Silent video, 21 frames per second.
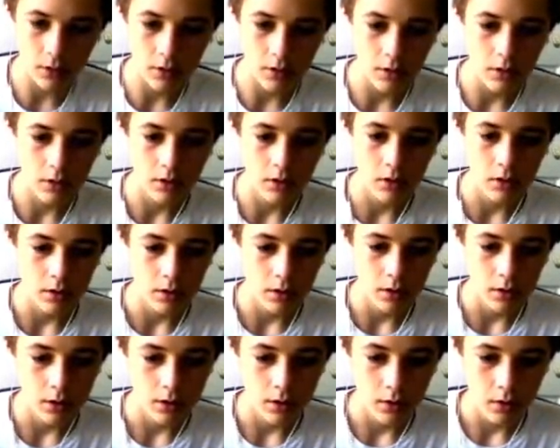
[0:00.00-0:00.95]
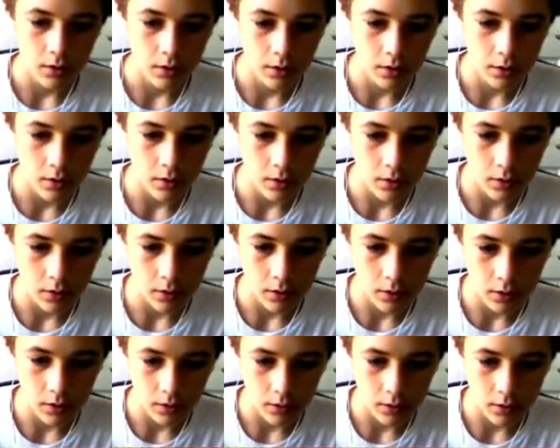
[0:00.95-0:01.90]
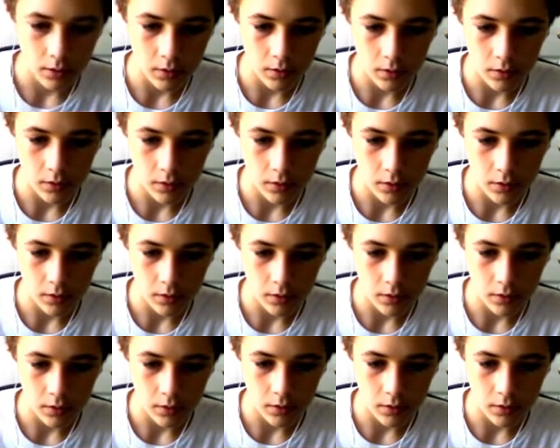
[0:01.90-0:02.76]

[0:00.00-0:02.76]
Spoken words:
(silence)